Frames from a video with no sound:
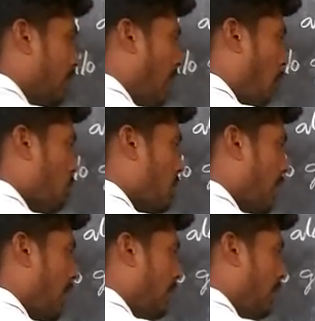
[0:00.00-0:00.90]

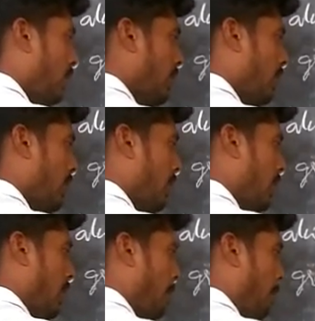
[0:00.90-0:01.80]
1000
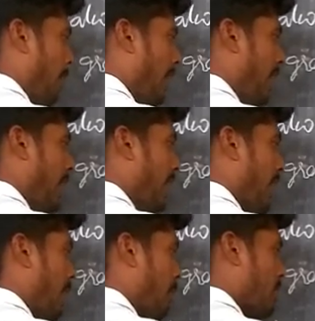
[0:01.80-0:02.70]

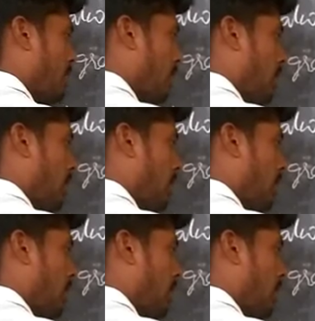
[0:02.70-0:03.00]
milligrams.